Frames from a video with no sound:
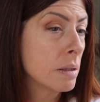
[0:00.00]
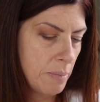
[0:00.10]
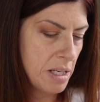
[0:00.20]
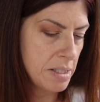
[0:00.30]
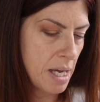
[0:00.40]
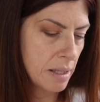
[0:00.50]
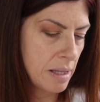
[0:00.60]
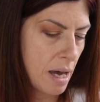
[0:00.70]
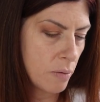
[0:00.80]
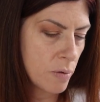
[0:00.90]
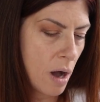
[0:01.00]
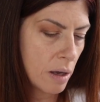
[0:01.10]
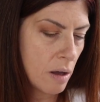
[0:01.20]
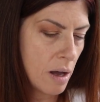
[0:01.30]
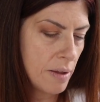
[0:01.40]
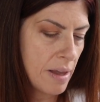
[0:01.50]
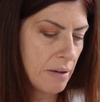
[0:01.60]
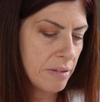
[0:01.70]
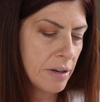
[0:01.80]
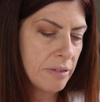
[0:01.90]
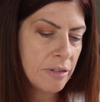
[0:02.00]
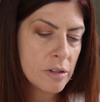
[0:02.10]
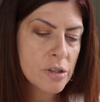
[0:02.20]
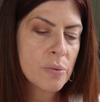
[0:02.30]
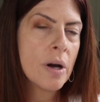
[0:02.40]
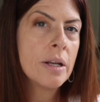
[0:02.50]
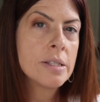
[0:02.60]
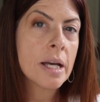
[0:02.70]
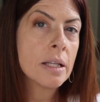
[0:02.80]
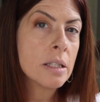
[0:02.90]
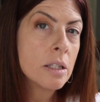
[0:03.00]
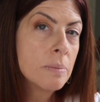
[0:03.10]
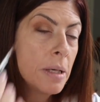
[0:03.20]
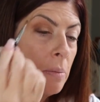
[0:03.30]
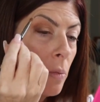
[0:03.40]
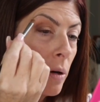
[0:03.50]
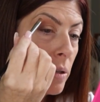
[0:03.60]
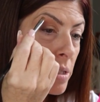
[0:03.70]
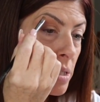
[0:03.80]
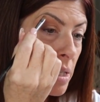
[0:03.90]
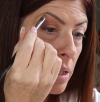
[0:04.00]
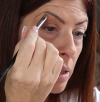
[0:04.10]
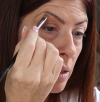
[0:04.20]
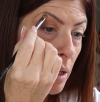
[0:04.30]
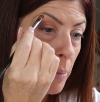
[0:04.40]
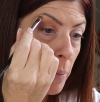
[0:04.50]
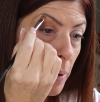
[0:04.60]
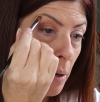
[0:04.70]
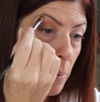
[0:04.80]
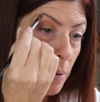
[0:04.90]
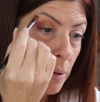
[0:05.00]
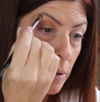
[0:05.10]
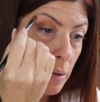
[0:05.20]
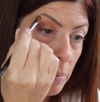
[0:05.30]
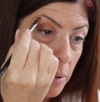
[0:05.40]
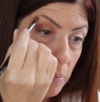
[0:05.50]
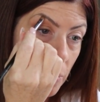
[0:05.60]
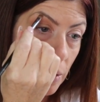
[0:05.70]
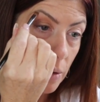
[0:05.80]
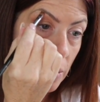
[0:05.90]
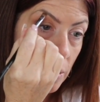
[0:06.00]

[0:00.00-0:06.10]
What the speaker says: I'm gonna take that Rock On, that very first one, take a little bit more and just hit the upper brow bone a little bit more.